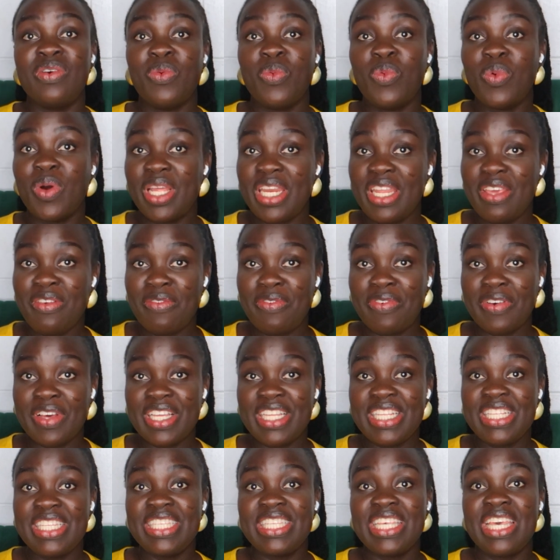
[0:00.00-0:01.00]
one
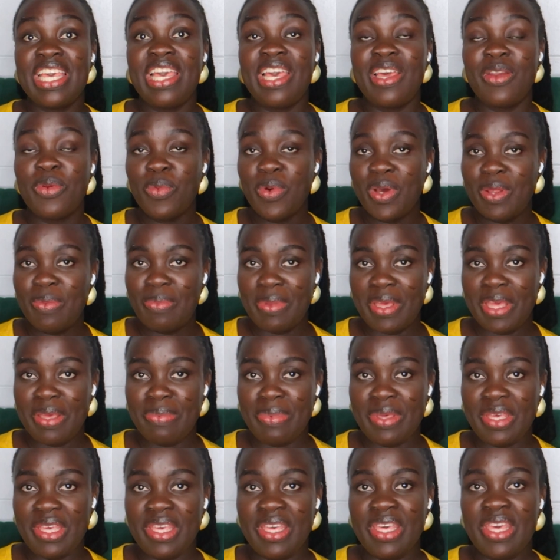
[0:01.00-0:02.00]
infant, and one
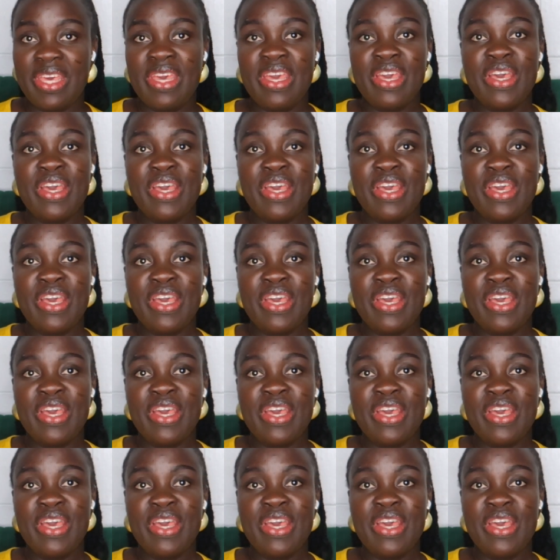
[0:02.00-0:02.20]
baby.